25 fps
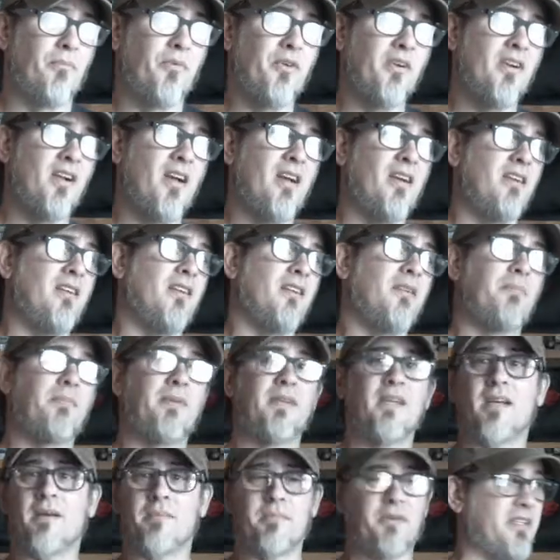We're not going to
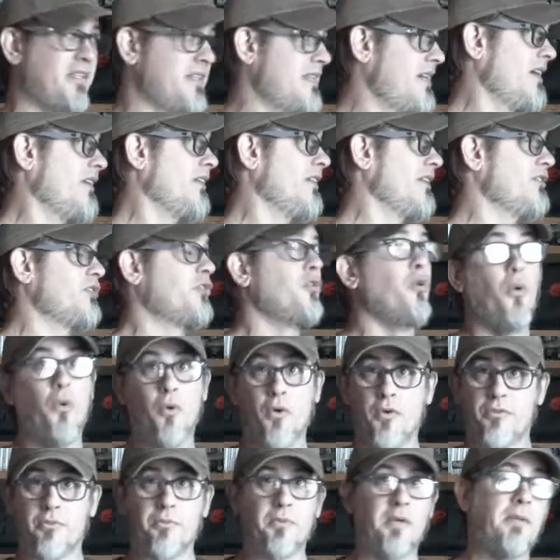be able to carry 2
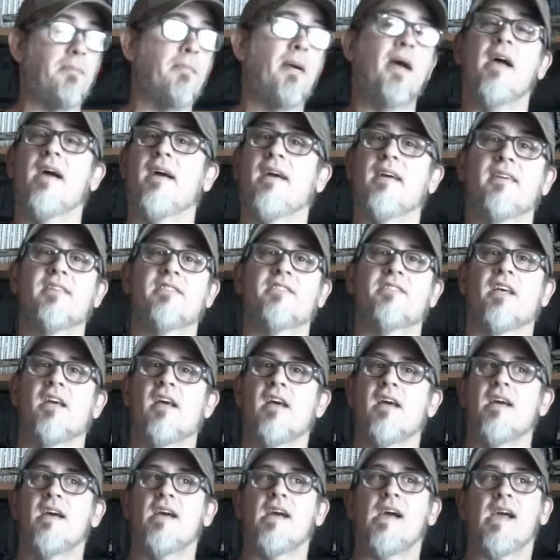or 3 mags,
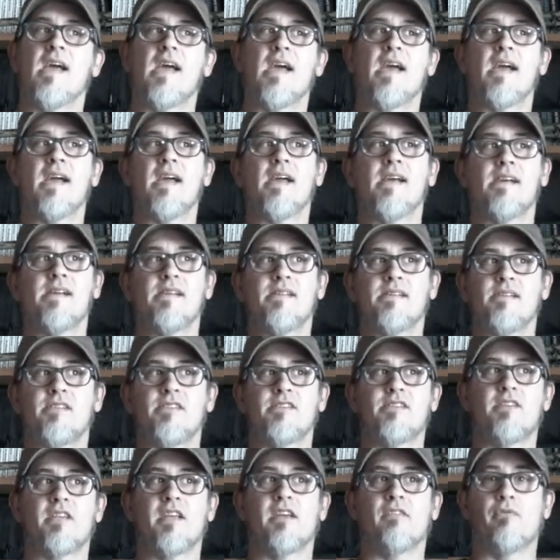
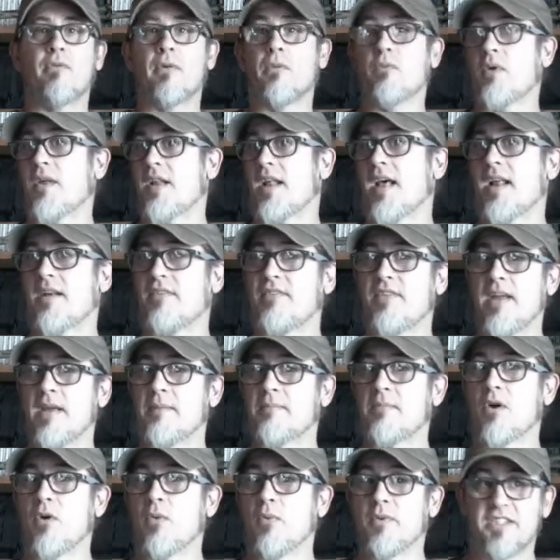and if we run out of
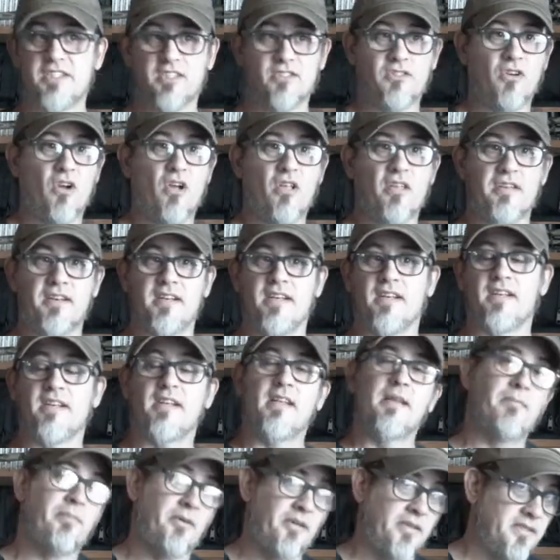ammo, we just call it in and
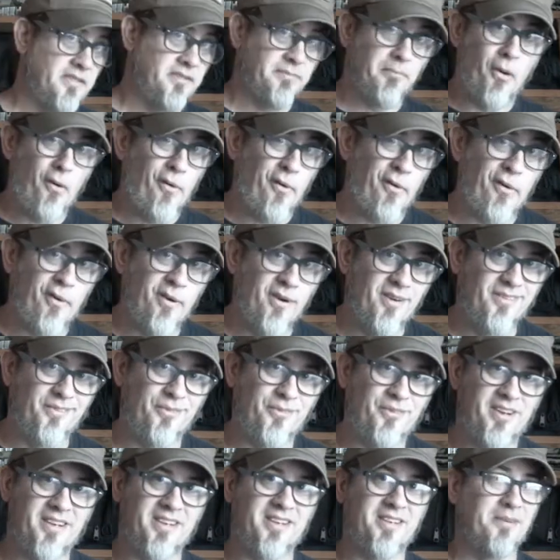they bring us more. We're
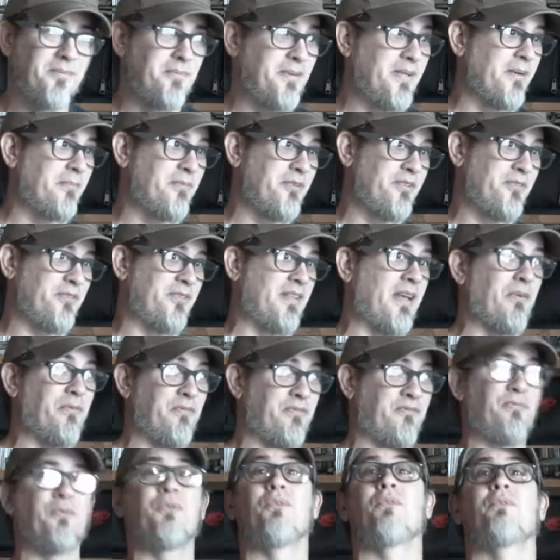not going to be able to do that
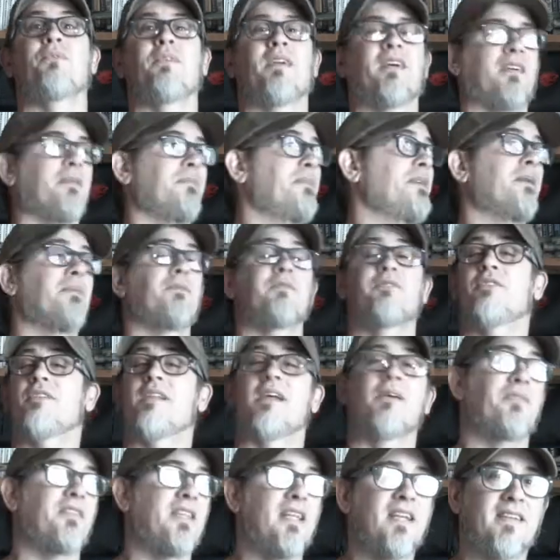with food. We're not going to be able to do
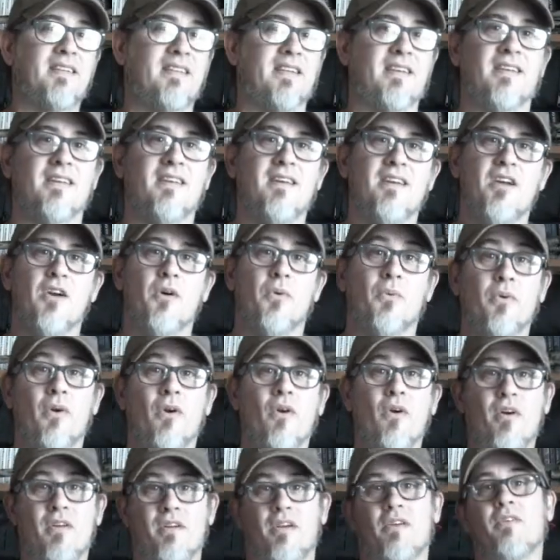that with anything. We're
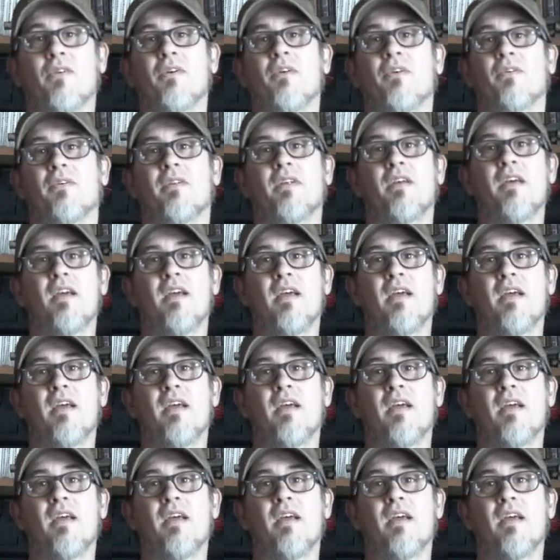on our own.